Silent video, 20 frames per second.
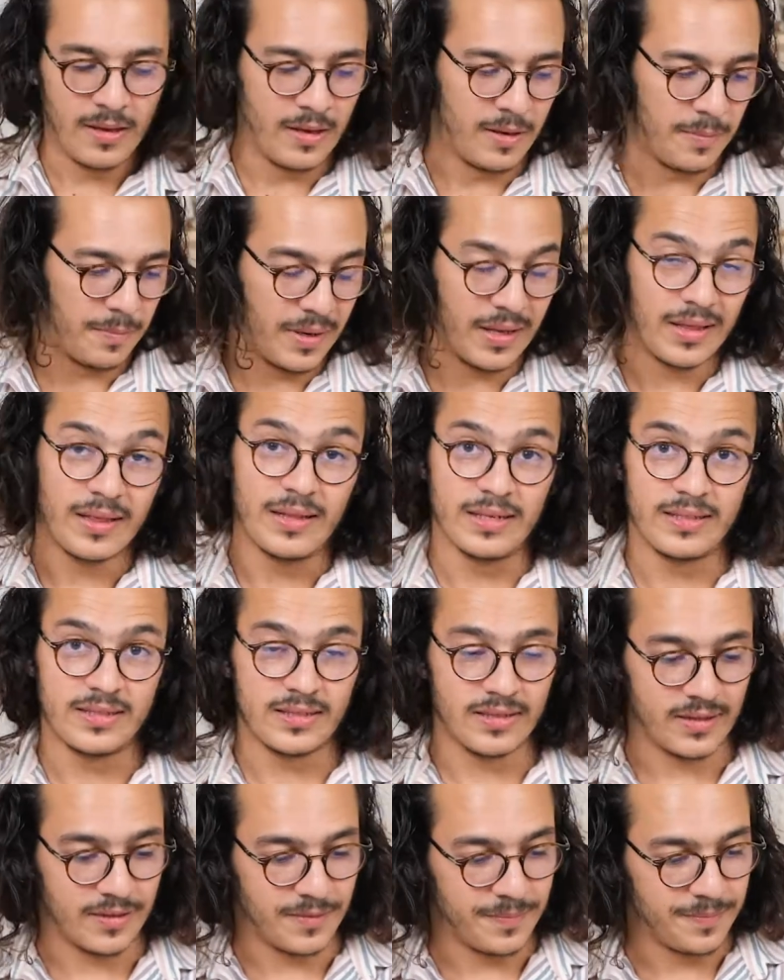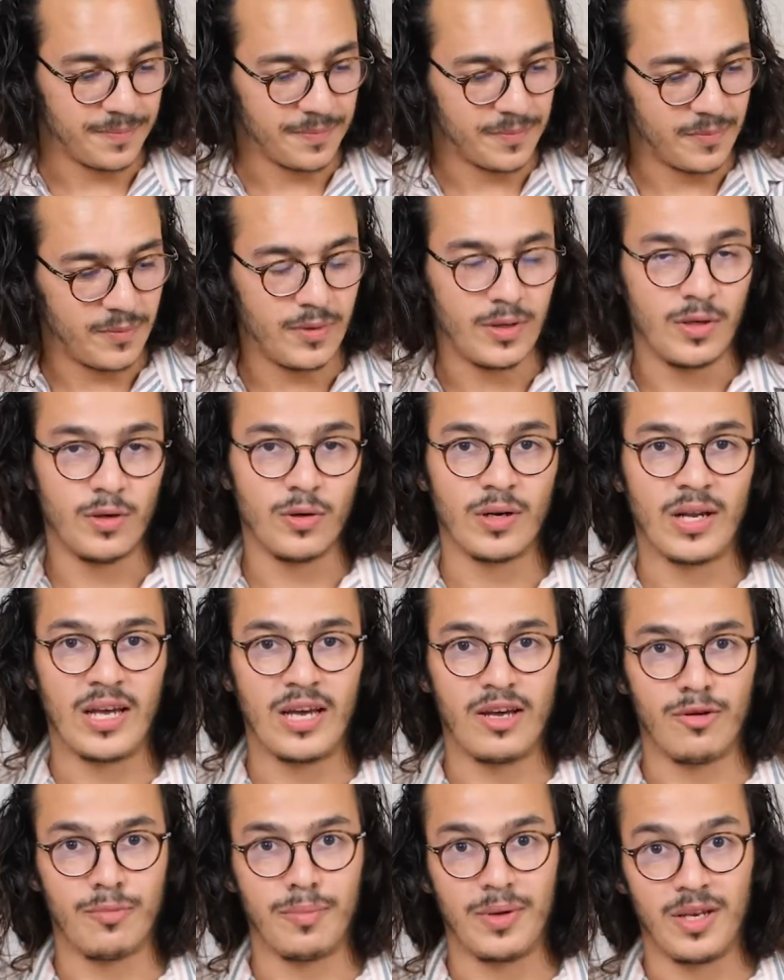but that's it. We don't
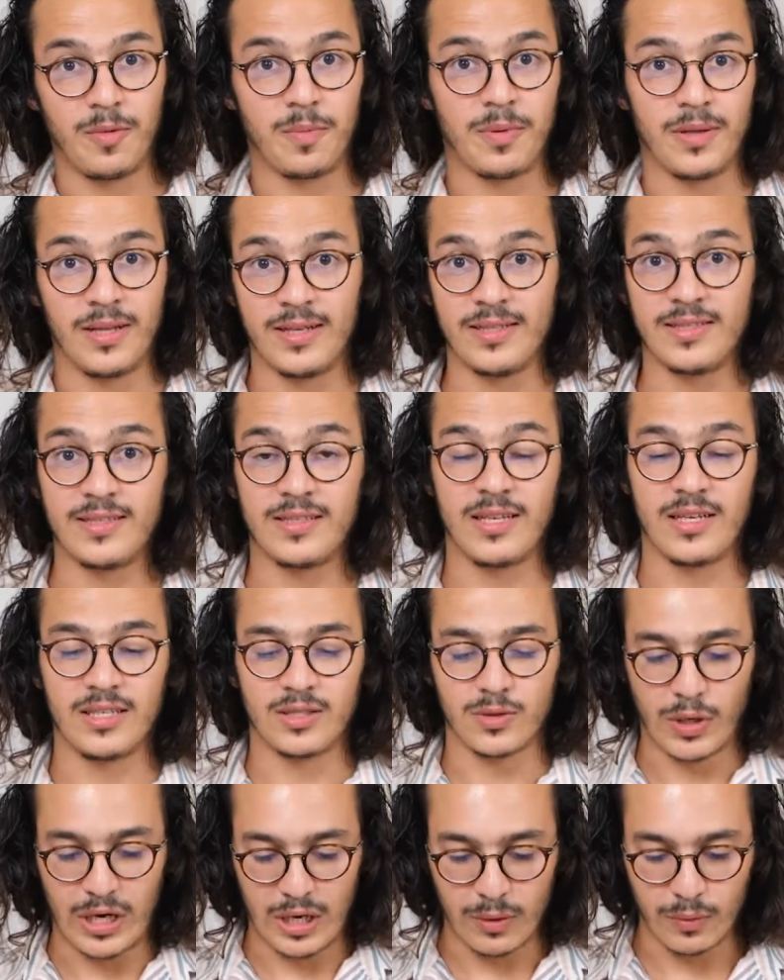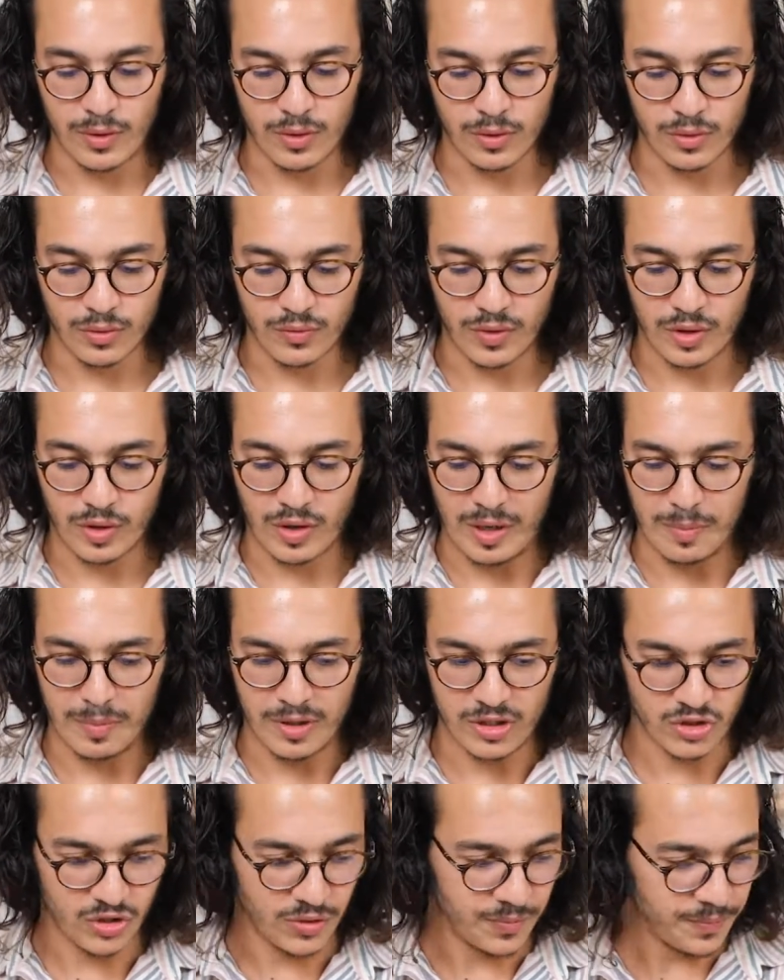have many plants, that's why we don't require
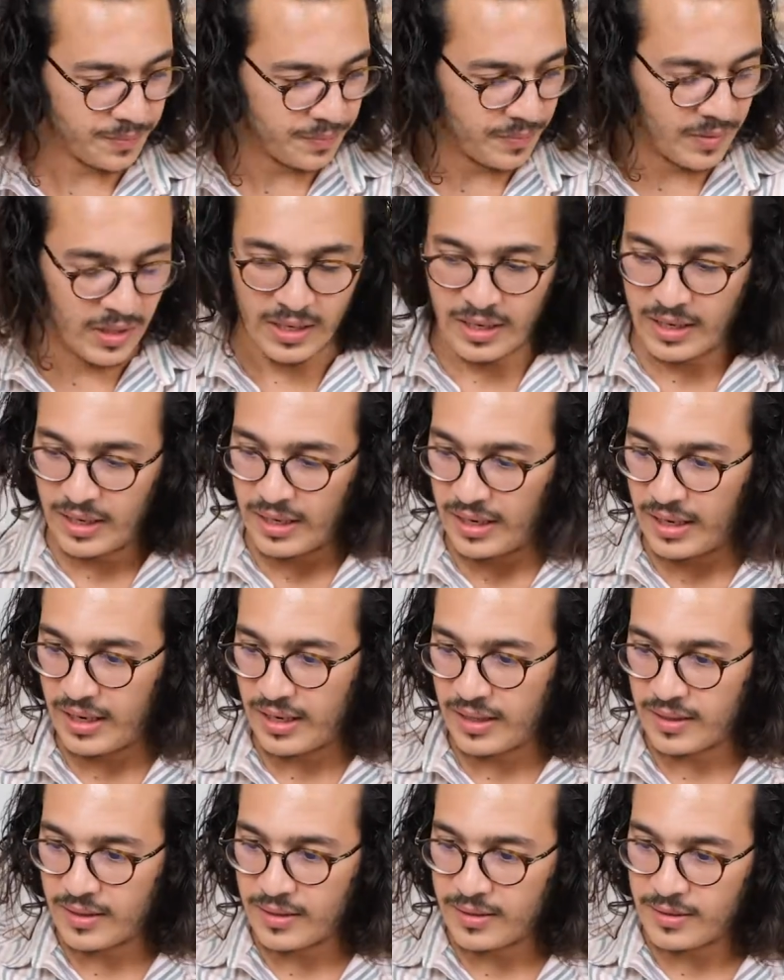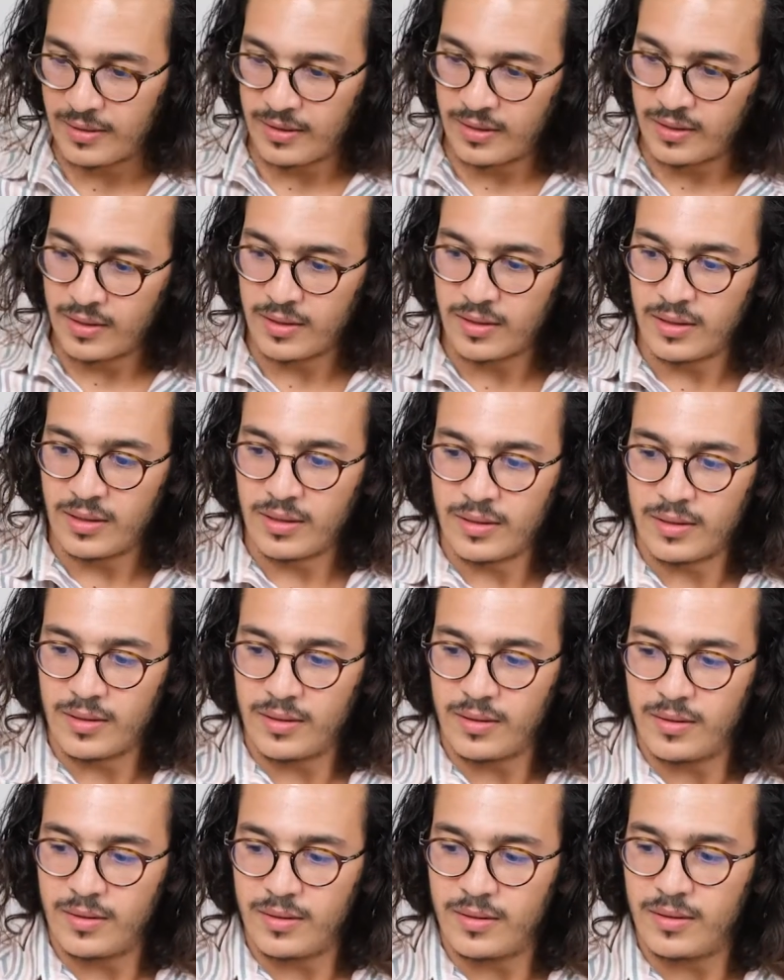much. And the
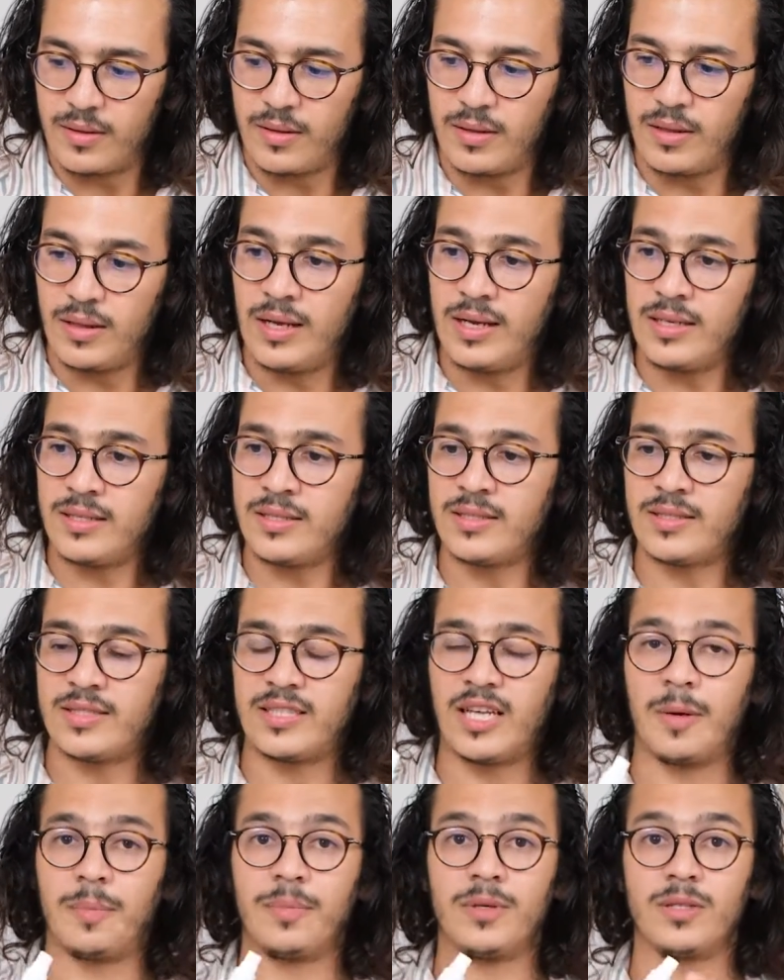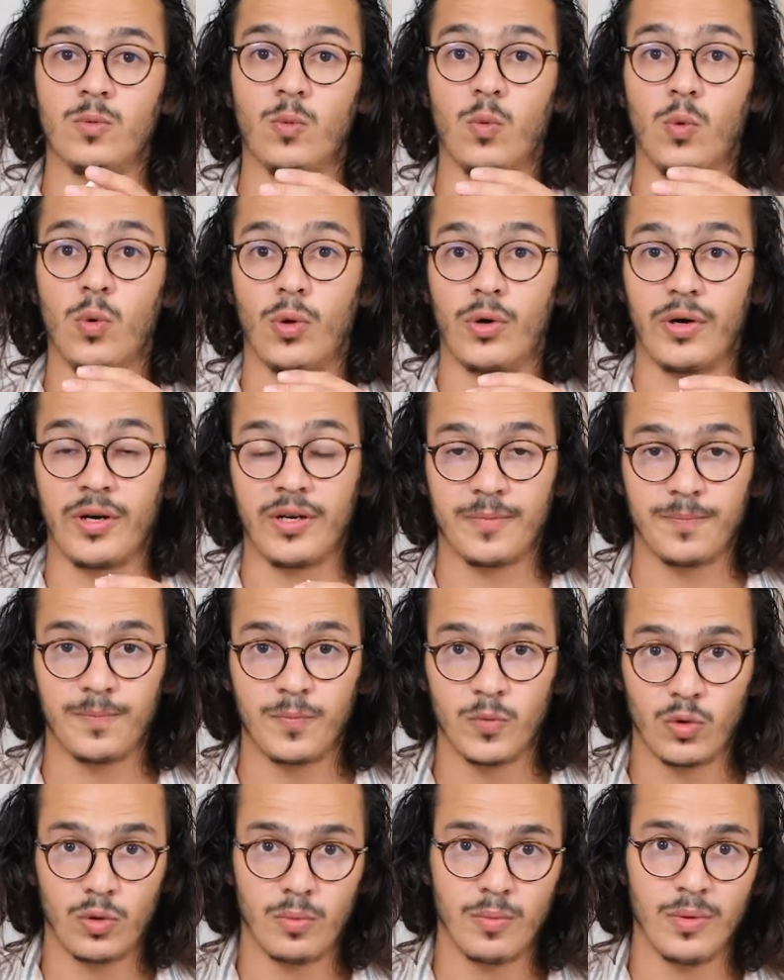last step is watering.
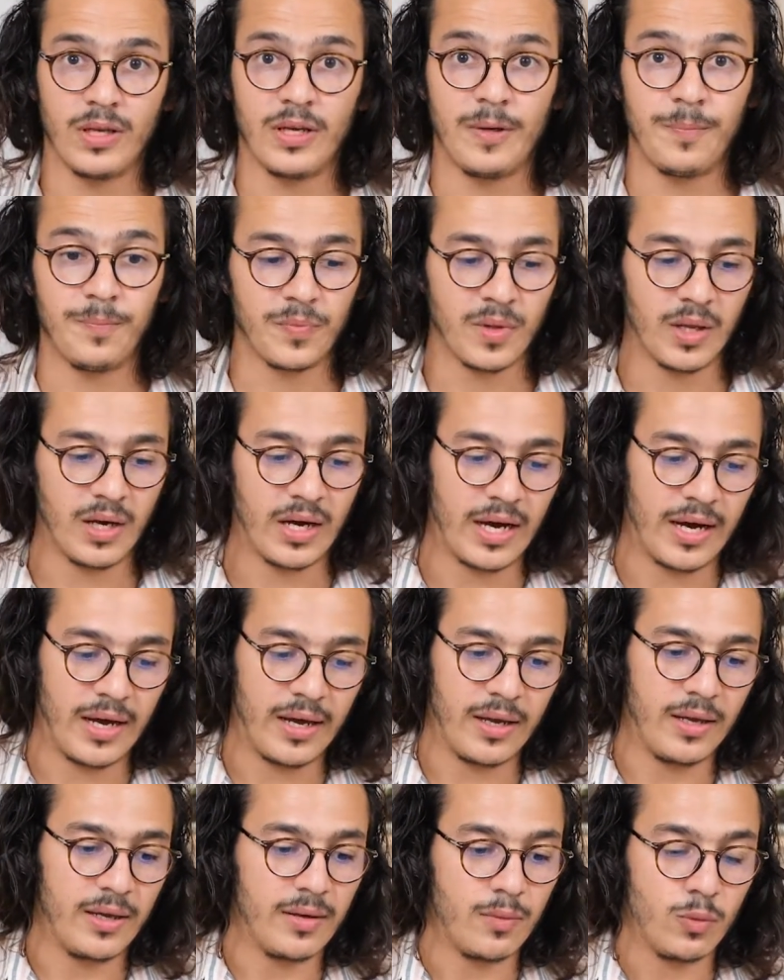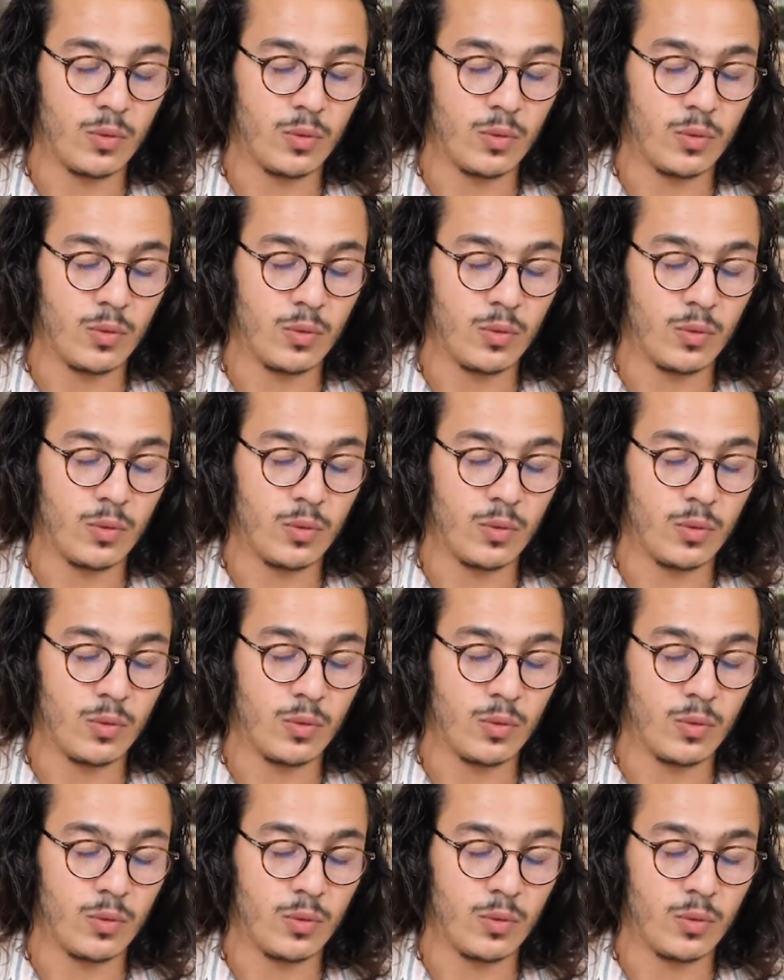Normally, I